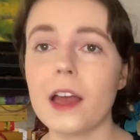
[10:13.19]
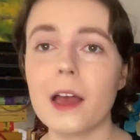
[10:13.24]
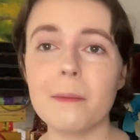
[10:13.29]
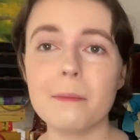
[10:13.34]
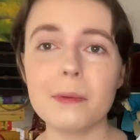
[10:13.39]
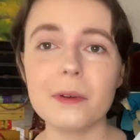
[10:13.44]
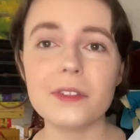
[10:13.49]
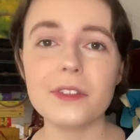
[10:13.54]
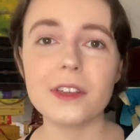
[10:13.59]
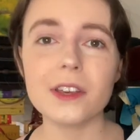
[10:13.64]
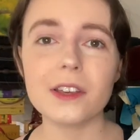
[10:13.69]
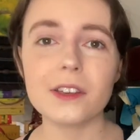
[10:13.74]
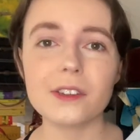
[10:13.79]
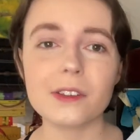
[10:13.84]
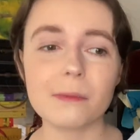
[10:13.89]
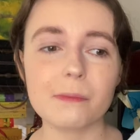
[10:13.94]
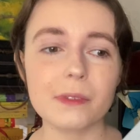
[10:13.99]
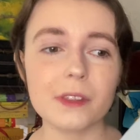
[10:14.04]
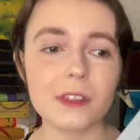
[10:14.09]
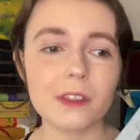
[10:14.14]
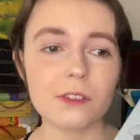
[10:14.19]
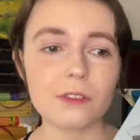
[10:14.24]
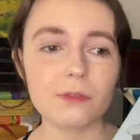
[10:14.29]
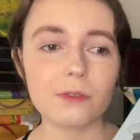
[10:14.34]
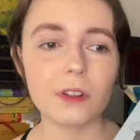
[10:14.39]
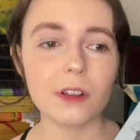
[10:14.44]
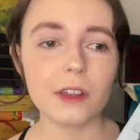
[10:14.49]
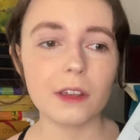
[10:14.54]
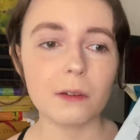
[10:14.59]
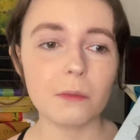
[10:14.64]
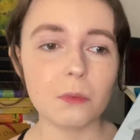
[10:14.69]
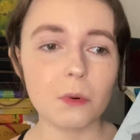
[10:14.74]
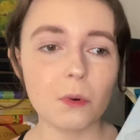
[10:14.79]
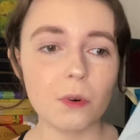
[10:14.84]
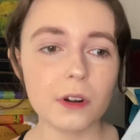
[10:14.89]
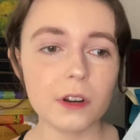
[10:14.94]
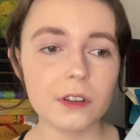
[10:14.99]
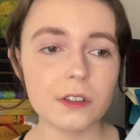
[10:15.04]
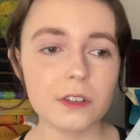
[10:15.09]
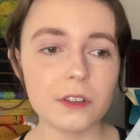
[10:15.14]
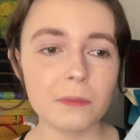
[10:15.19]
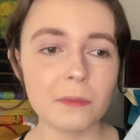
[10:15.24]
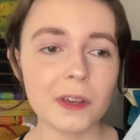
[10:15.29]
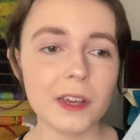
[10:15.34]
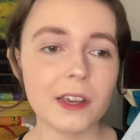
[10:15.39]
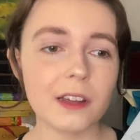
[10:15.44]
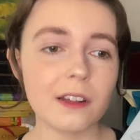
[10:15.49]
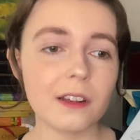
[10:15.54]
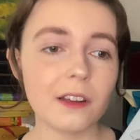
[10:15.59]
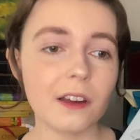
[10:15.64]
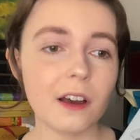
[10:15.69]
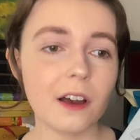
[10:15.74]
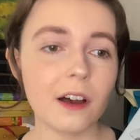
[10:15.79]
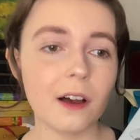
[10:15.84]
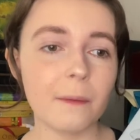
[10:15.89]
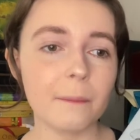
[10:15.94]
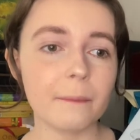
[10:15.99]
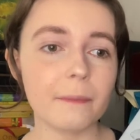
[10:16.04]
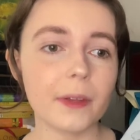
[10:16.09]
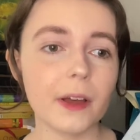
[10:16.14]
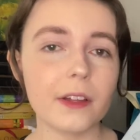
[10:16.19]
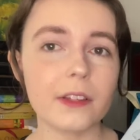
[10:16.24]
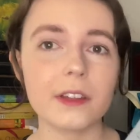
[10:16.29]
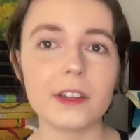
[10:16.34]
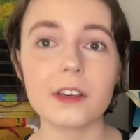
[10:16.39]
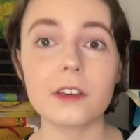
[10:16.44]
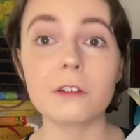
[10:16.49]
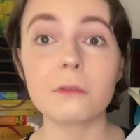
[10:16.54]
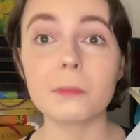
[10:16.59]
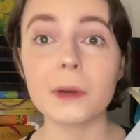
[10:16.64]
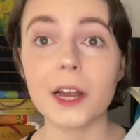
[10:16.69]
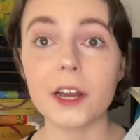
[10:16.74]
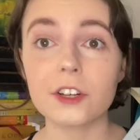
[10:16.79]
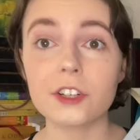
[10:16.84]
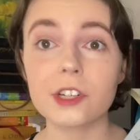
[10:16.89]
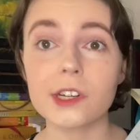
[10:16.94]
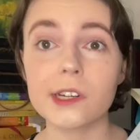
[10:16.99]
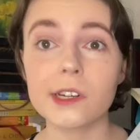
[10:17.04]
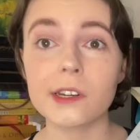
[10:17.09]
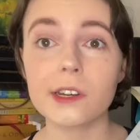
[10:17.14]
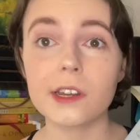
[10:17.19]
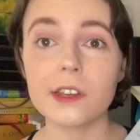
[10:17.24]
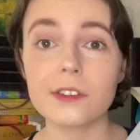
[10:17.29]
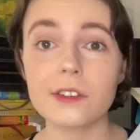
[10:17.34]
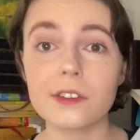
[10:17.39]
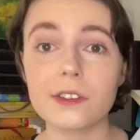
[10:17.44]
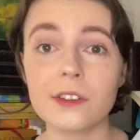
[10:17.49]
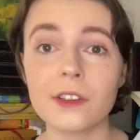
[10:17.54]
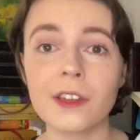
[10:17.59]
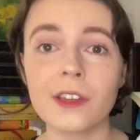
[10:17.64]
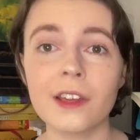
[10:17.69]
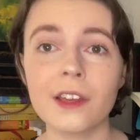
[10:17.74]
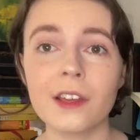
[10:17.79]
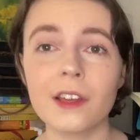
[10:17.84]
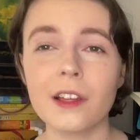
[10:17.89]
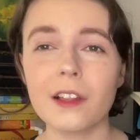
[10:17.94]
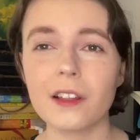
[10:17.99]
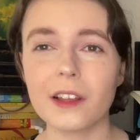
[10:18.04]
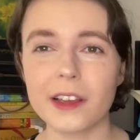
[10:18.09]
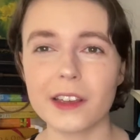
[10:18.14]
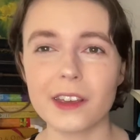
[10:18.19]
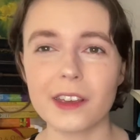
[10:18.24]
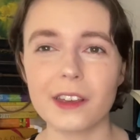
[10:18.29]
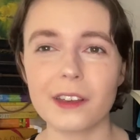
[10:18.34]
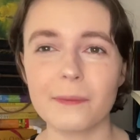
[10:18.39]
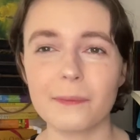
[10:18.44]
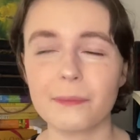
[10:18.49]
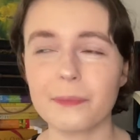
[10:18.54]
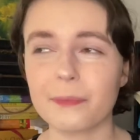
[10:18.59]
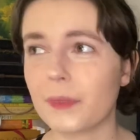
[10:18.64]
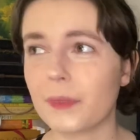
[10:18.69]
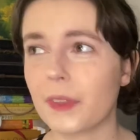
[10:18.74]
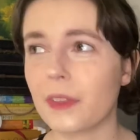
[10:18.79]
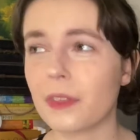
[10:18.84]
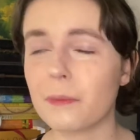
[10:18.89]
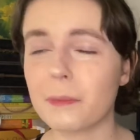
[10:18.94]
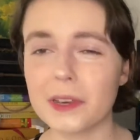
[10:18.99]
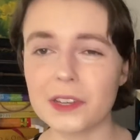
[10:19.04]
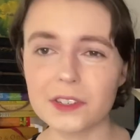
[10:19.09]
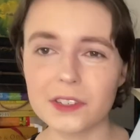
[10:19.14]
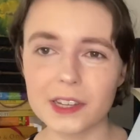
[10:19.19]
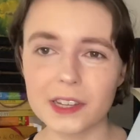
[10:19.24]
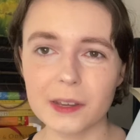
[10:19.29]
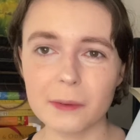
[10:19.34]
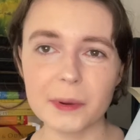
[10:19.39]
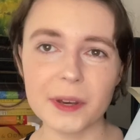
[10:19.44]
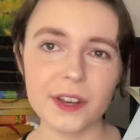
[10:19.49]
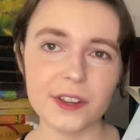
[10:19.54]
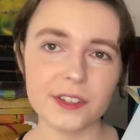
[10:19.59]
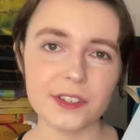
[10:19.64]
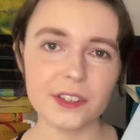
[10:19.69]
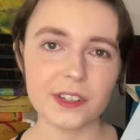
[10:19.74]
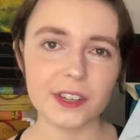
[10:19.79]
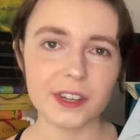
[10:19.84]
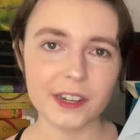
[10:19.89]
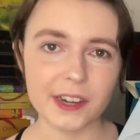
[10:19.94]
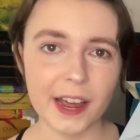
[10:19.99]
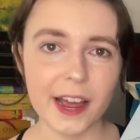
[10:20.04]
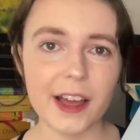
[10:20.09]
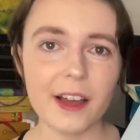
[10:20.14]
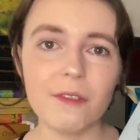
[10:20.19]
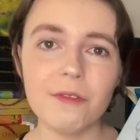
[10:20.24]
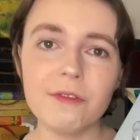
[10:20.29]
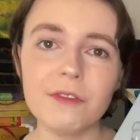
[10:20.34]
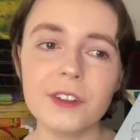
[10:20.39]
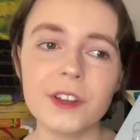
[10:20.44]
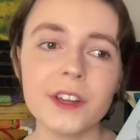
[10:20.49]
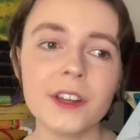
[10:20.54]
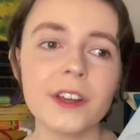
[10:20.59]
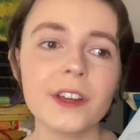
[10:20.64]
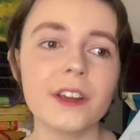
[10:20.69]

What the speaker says: Empathy is something that's really important to me. I think compassion is, like, the best thing a person can have.